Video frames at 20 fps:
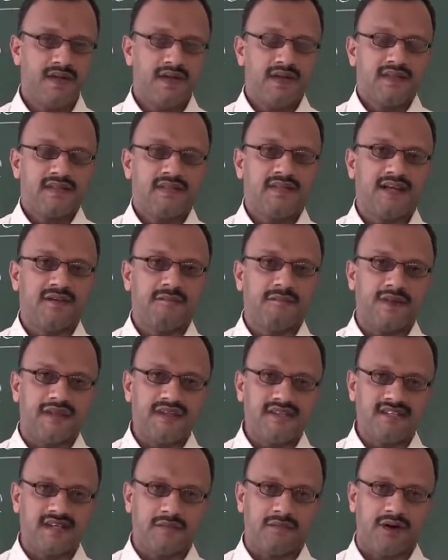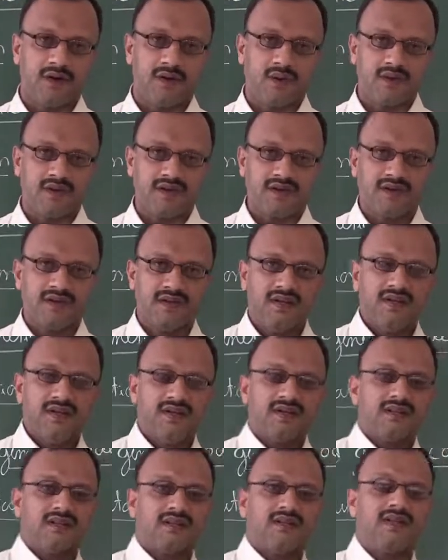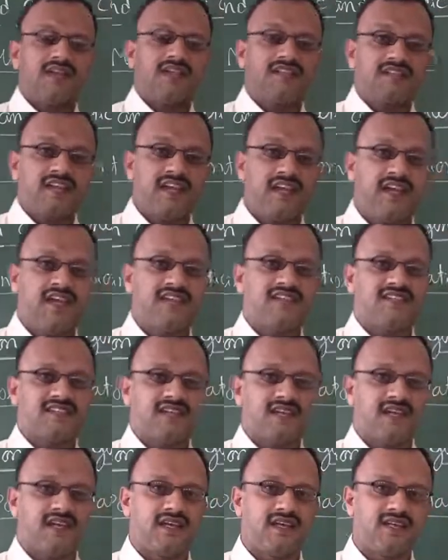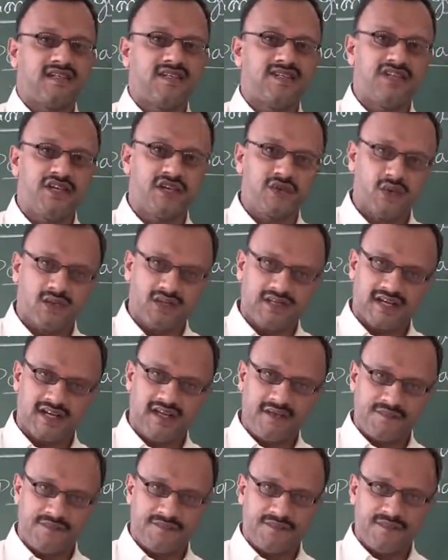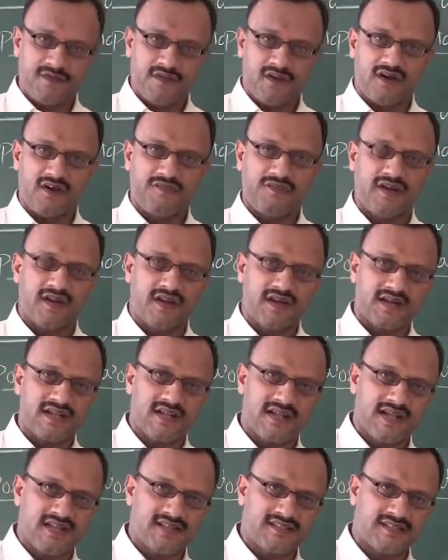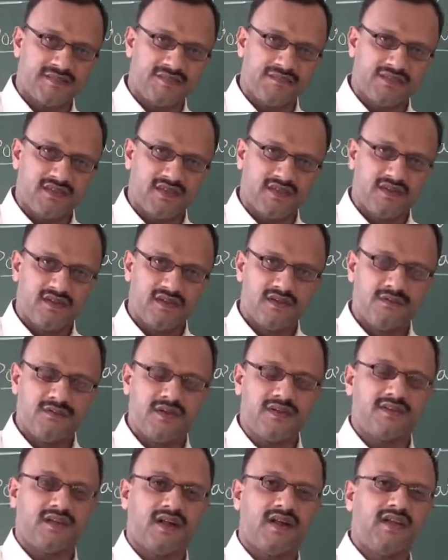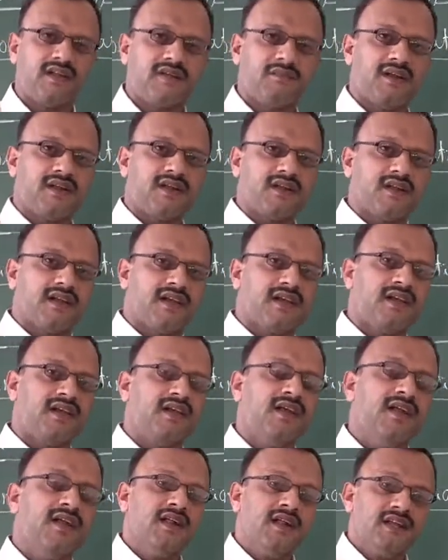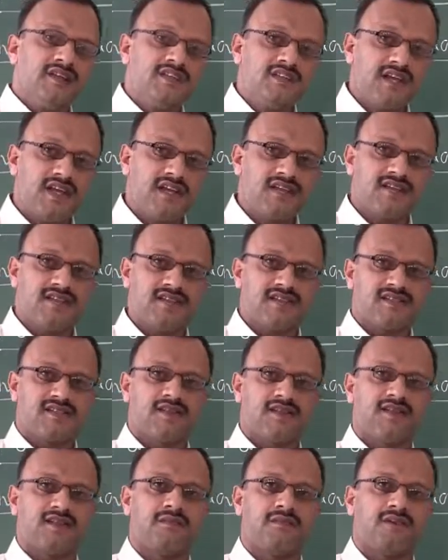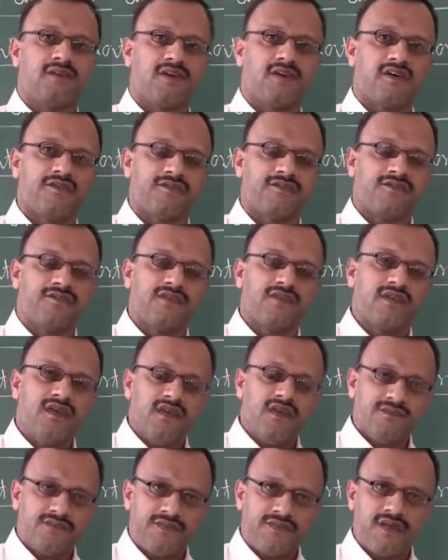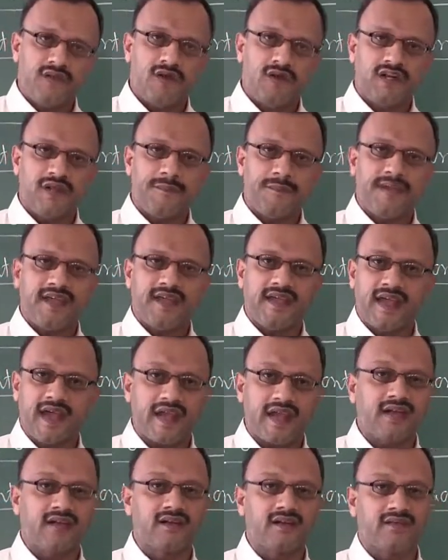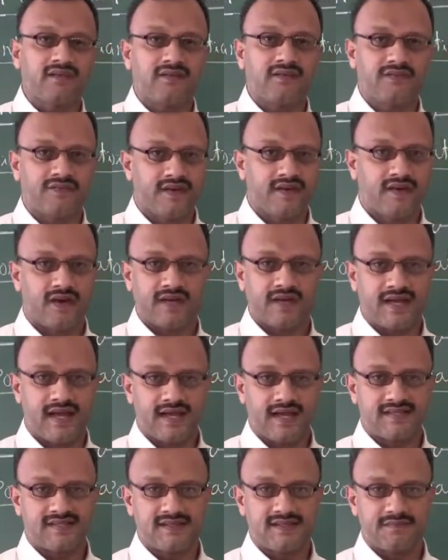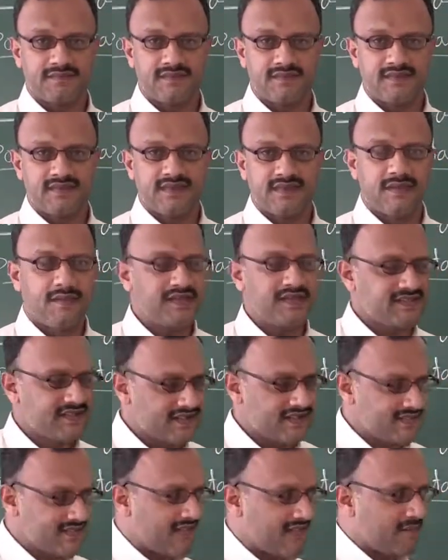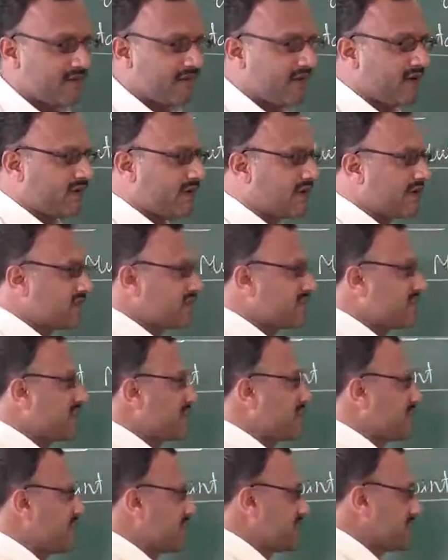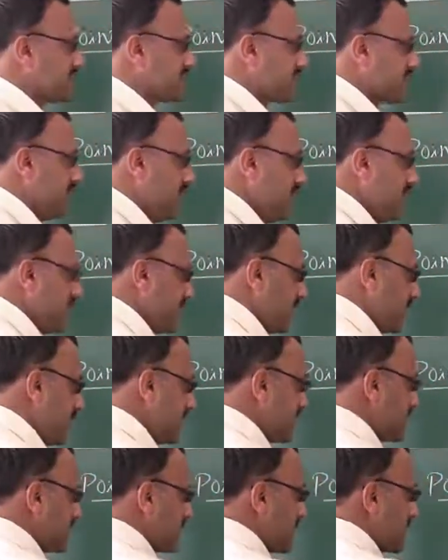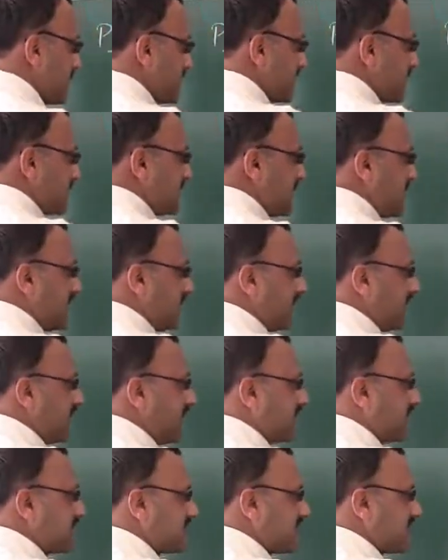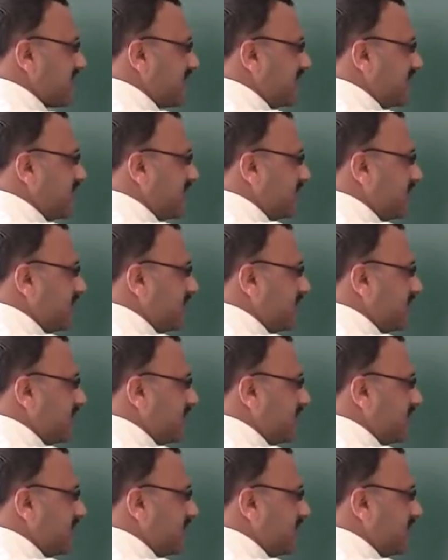That brings about the change in genotype of an organism, which ultimately changes the number of phenotypic characters of an organism. The best example to understand this is sickle cell